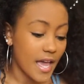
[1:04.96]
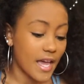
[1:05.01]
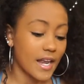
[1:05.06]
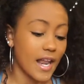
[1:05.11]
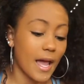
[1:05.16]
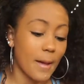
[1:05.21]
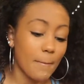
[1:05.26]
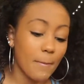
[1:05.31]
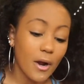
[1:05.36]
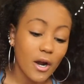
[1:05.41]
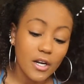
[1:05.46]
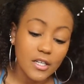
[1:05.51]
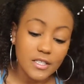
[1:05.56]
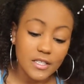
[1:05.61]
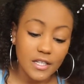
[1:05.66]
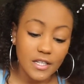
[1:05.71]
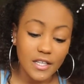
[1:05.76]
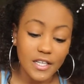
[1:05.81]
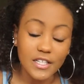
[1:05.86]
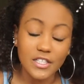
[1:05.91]
And I
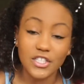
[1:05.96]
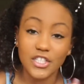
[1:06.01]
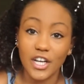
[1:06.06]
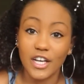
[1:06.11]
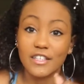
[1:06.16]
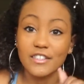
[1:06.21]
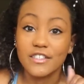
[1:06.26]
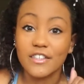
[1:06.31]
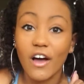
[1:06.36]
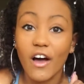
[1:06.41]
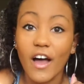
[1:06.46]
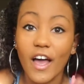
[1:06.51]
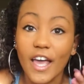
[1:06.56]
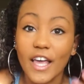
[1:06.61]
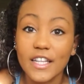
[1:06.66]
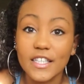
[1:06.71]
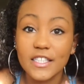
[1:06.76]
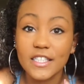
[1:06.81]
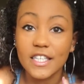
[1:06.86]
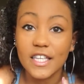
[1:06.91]
personally just got
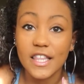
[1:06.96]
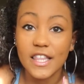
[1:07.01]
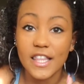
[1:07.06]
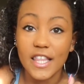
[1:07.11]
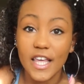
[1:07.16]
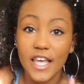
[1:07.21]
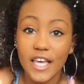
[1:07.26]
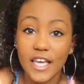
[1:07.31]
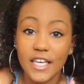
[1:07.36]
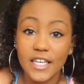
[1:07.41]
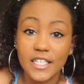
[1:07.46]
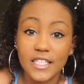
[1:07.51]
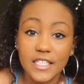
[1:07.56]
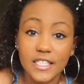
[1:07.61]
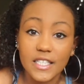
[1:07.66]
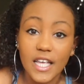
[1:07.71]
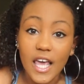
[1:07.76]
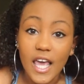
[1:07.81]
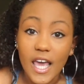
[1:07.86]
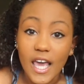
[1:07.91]
into this.